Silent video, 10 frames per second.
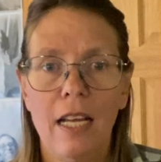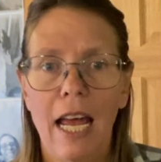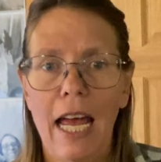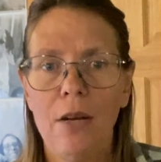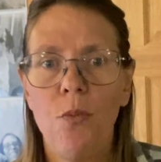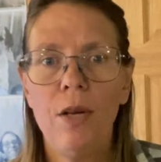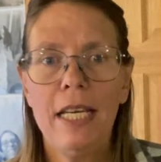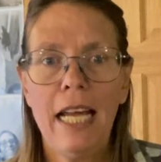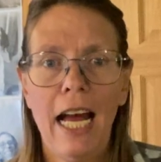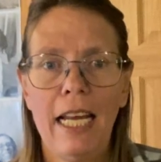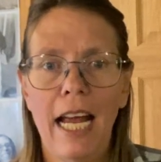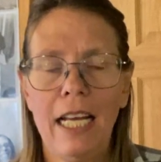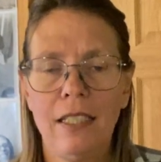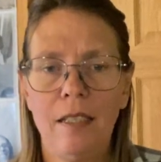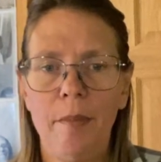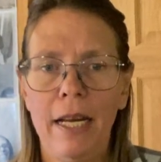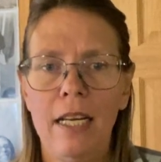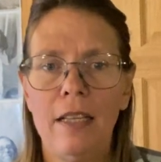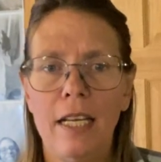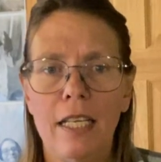And we had
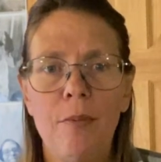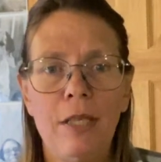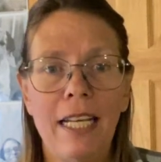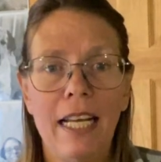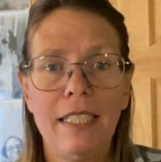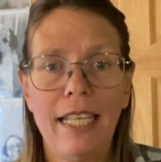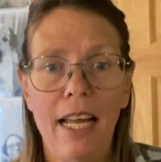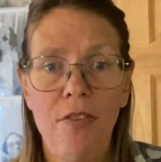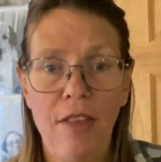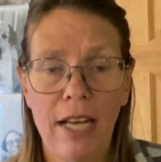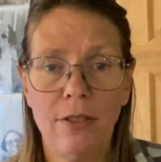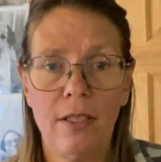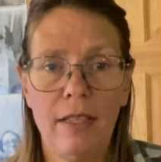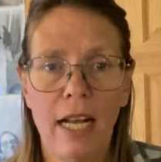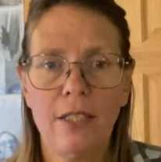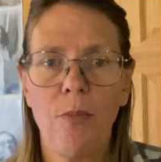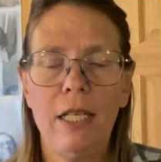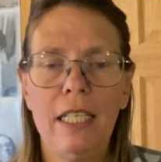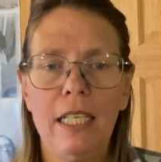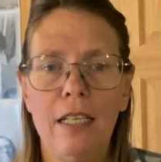estimated that he would get $10,000. That's what
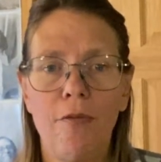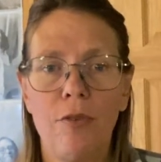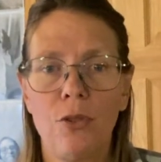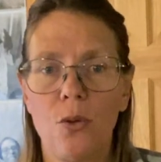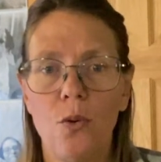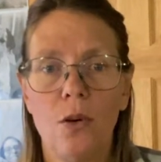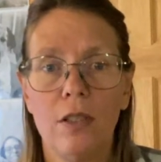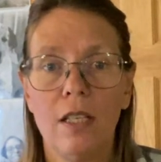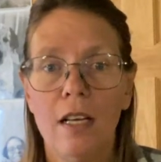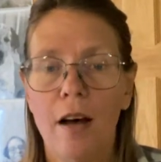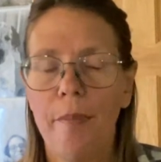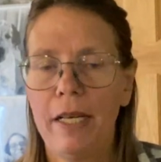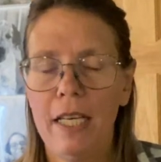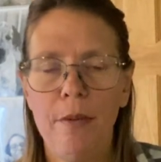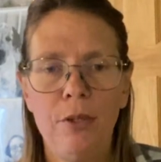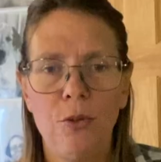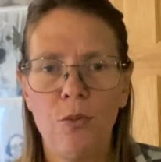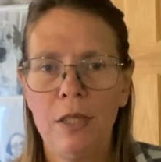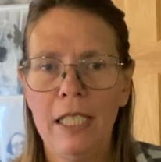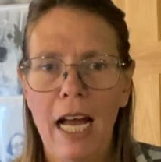he needed for school. But he was
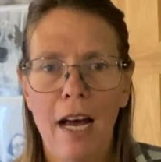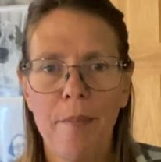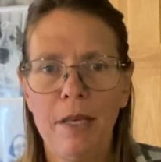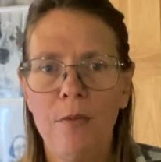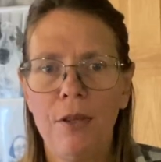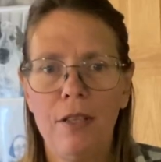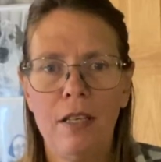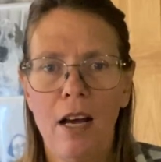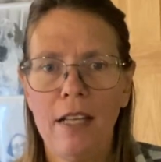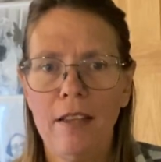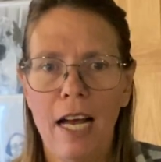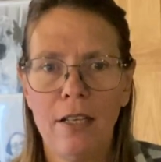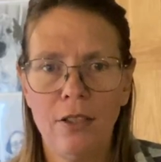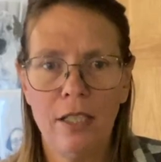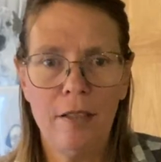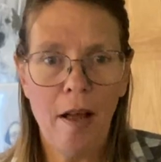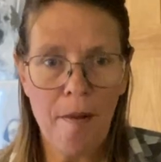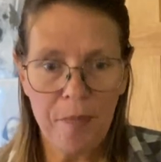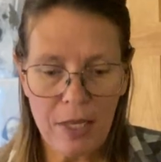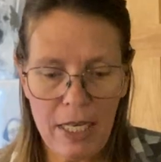really happy with the $9,000.
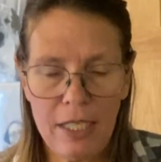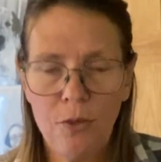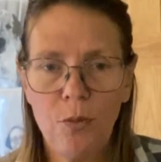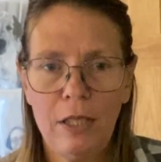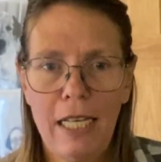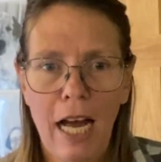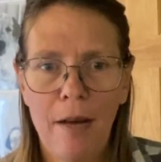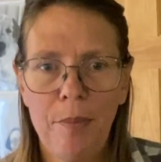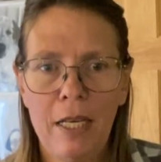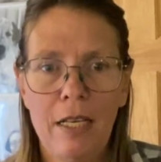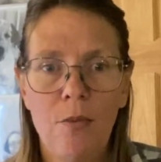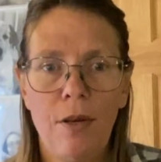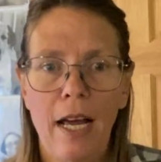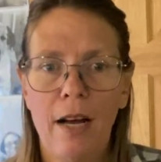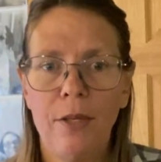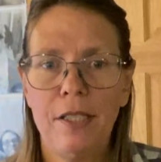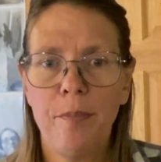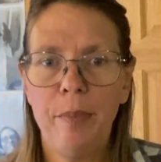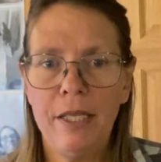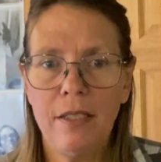He's really happy with how his
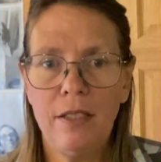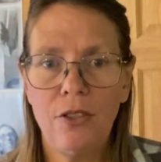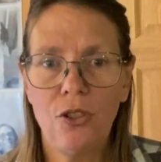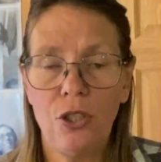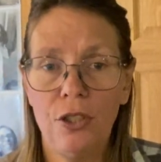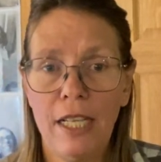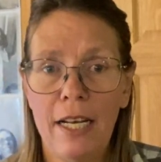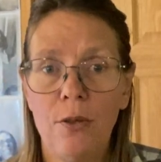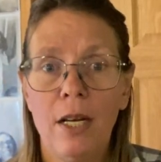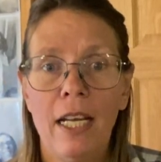business turned out.